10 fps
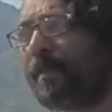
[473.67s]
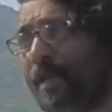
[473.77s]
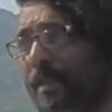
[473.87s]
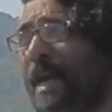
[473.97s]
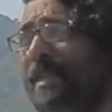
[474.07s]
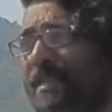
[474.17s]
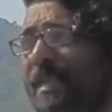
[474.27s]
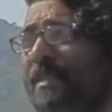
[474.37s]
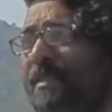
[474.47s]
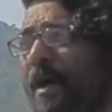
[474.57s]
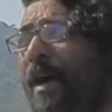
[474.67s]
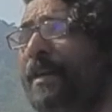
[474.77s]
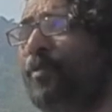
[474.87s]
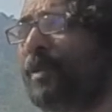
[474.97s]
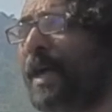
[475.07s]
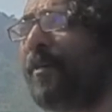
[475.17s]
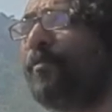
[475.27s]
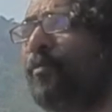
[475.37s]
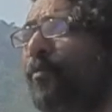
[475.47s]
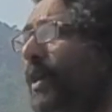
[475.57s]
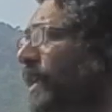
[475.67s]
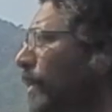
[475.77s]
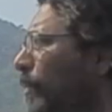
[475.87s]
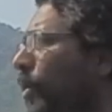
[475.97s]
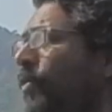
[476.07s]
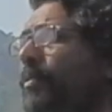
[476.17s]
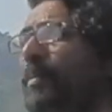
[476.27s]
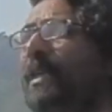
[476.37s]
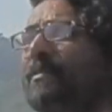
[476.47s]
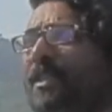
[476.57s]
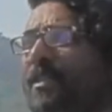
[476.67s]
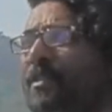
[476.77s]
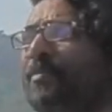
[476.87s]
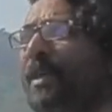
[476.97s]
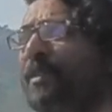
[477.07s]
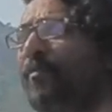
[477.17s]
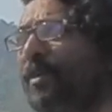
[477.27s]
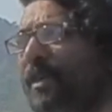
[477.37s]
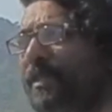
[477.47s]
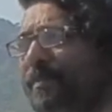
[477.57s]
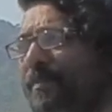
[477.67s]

In that sense, I don't have to worry about being judged by the world.